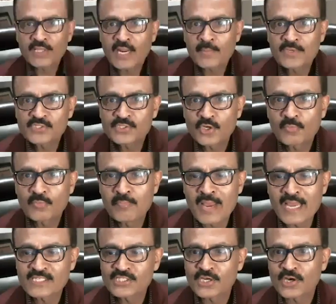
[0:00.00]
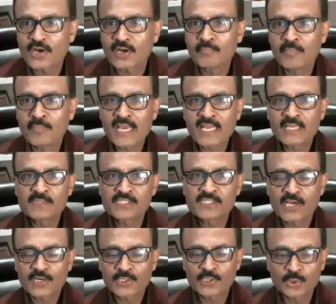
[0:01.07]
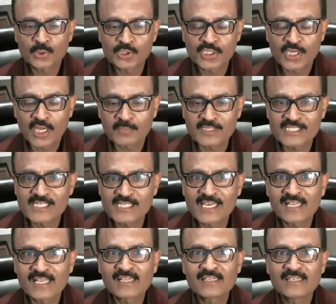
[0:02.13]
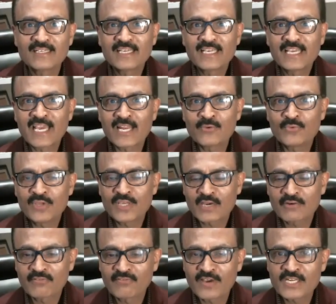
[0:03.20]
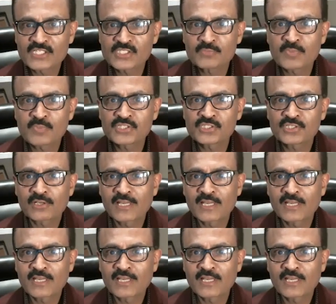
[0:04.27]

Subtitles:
episode of MedTalk. My name is Dr. Tushar Patel, and we have a very special